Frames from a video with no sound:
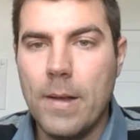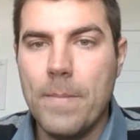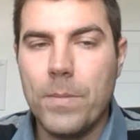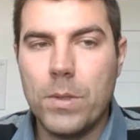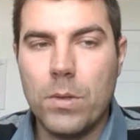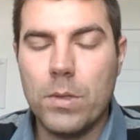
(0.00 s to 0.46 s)

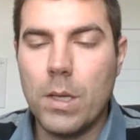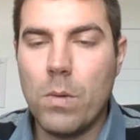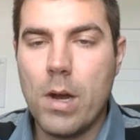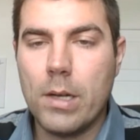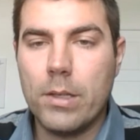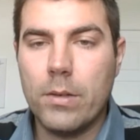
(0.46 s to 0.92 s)
As soon as I
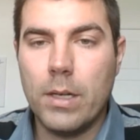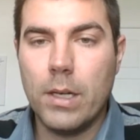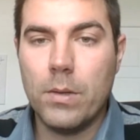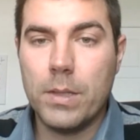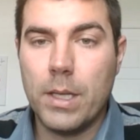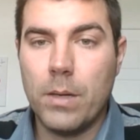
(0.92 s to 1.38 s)
walked in her
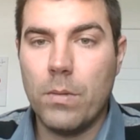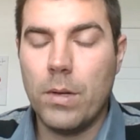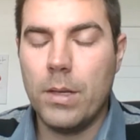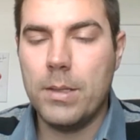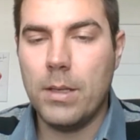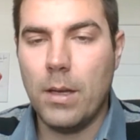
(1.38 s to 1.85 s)
house, there
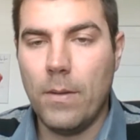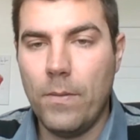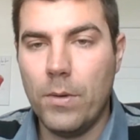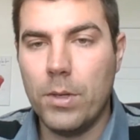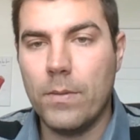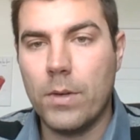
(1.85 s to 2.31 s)
was a
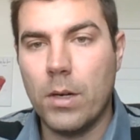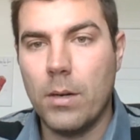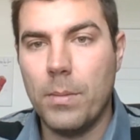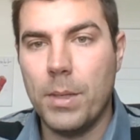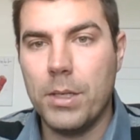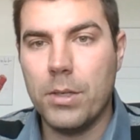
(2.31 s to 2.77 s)
foot of
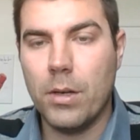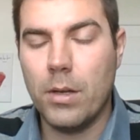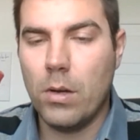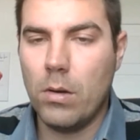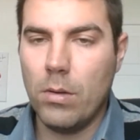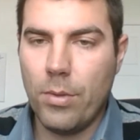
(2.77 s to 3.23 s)
garbage on
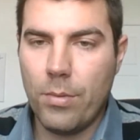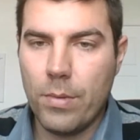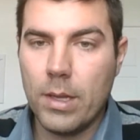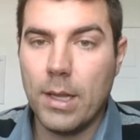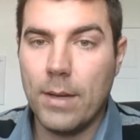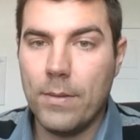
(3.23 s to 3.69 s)
all three
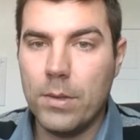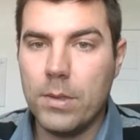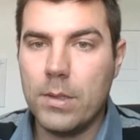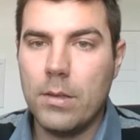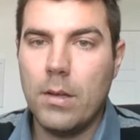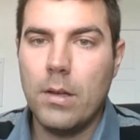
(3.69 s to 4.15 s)
levels: